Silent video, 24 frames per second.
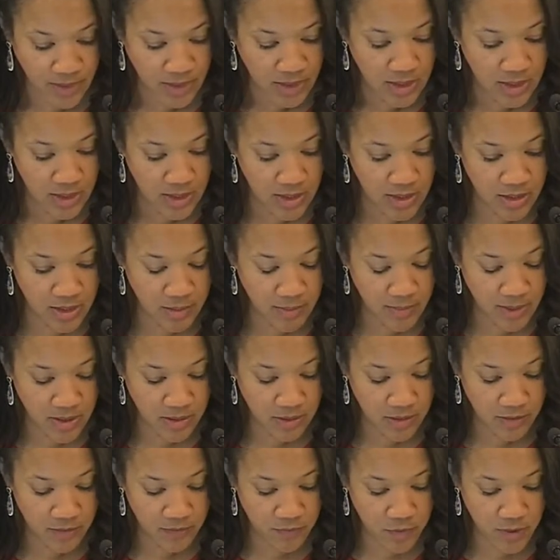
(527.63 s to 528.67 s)
in the
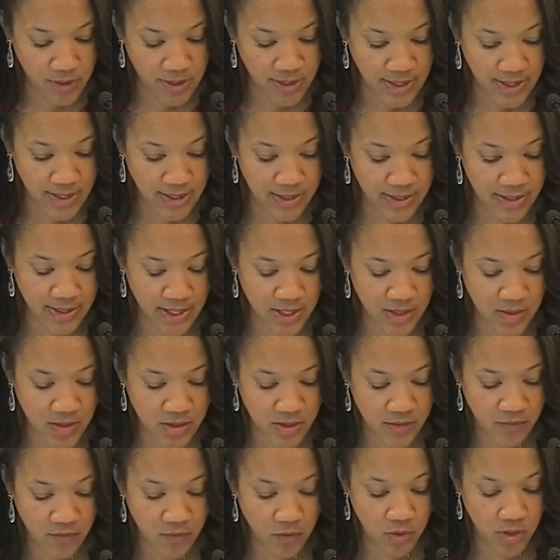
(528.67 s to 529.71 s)
amount of
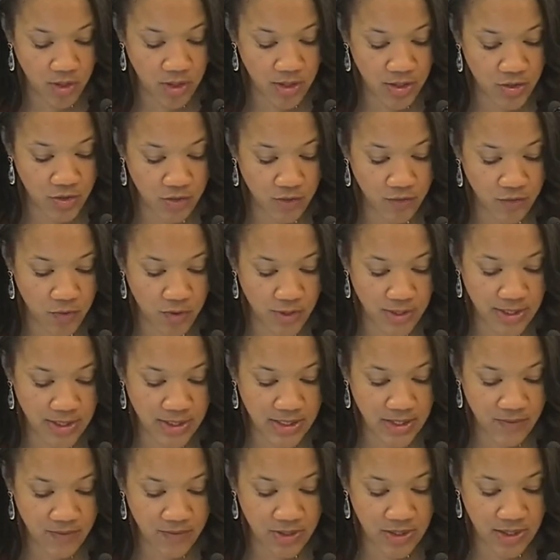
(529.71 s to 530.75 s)

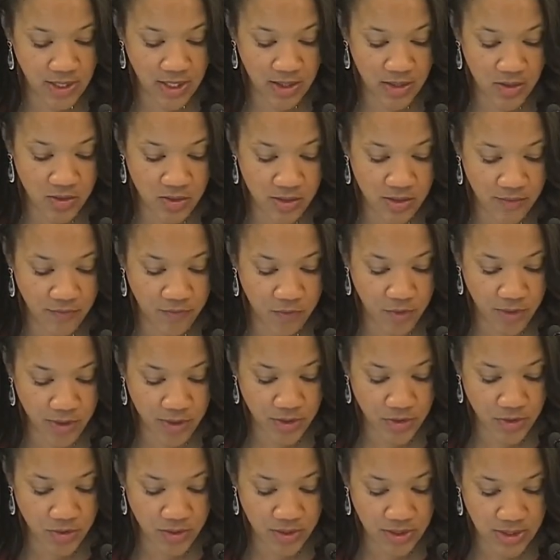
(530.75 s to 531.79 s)

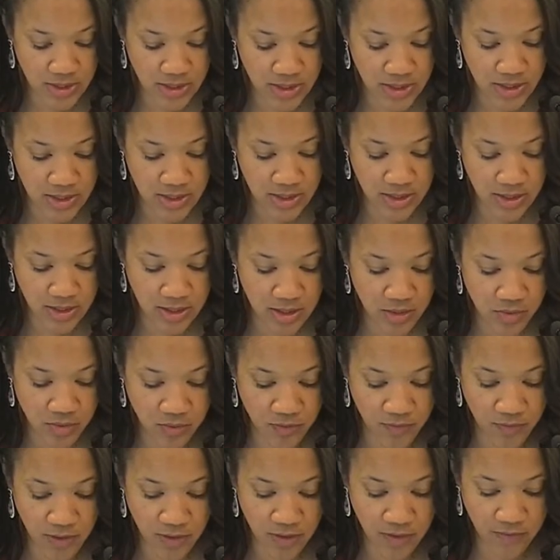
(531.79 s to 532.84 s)
$49,447.42. This will
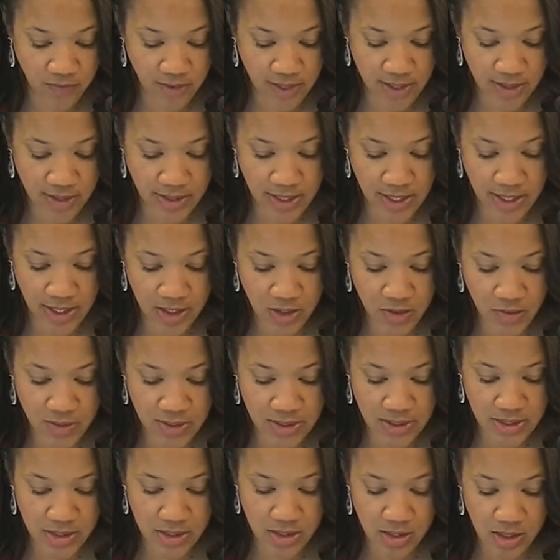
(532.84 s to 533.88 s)
verify the
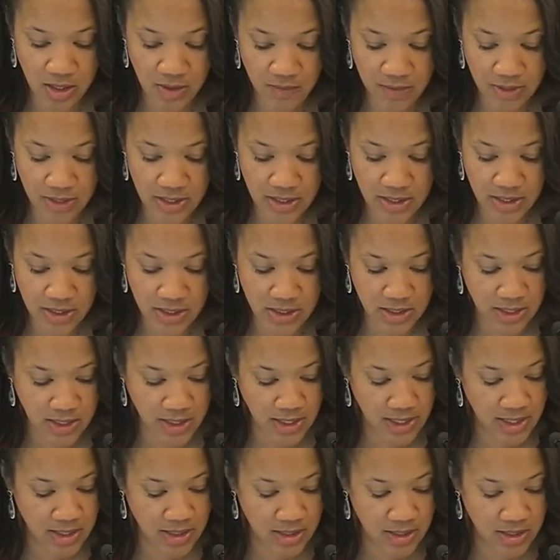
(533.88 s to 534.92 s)
accuracy of the existing
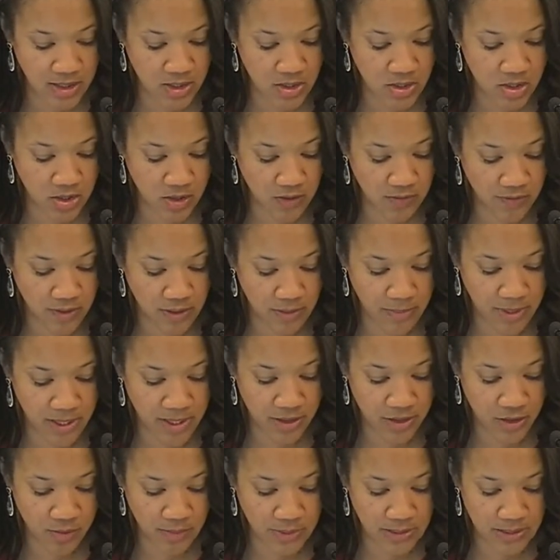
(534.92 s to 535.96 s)
18 survey
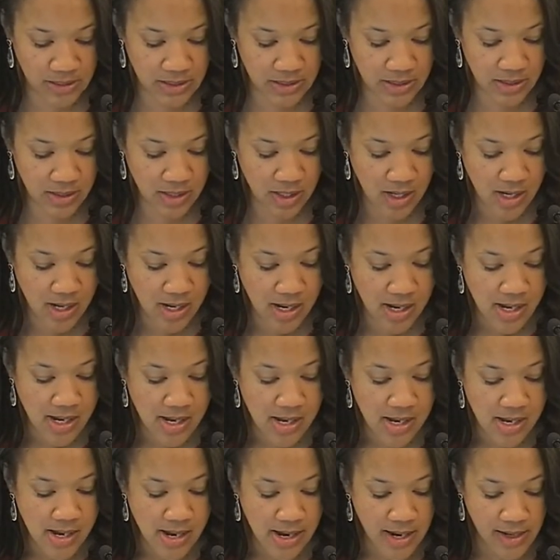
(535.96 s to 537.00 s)
monuments
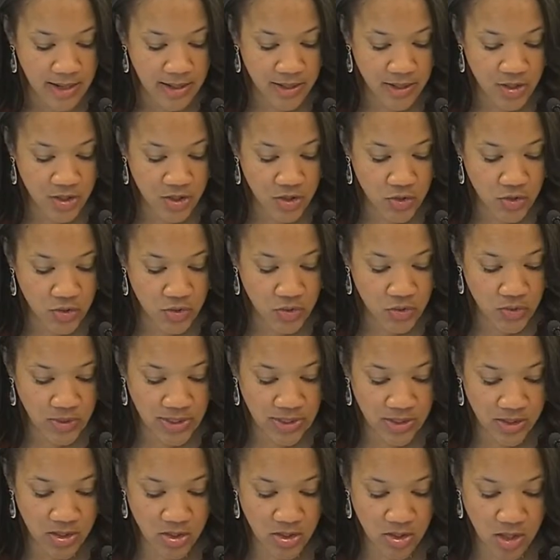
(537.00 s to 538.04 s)
and to
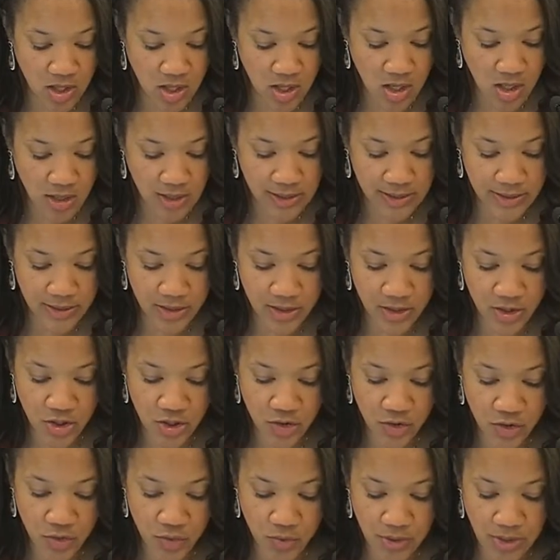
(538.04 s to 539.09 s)
install an
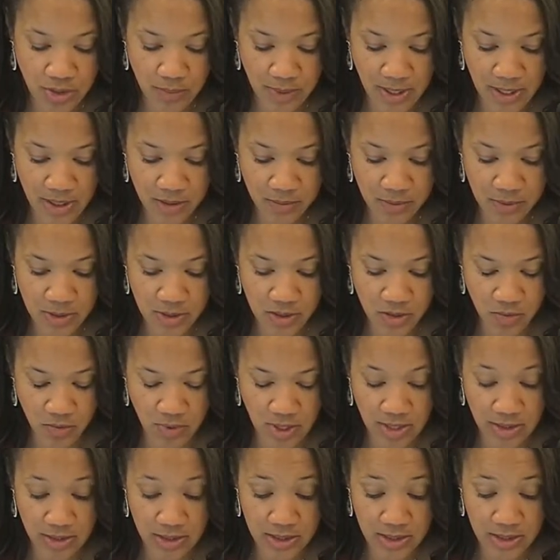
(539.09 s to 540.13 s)
additional 20 monuments
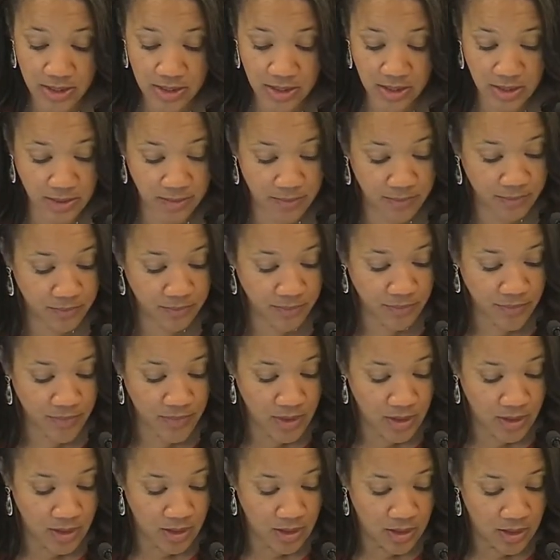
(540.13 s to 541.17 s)
around the city.
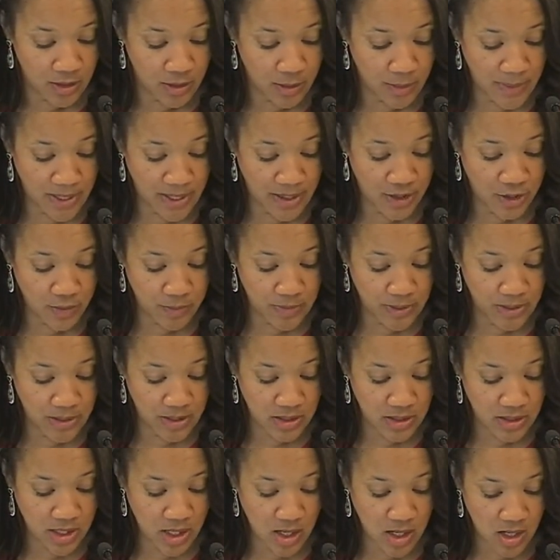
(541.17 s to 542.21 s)
The
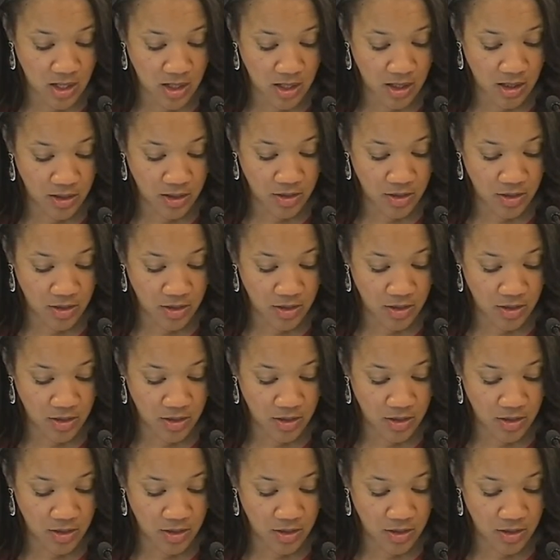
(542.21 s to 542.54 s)
monuments are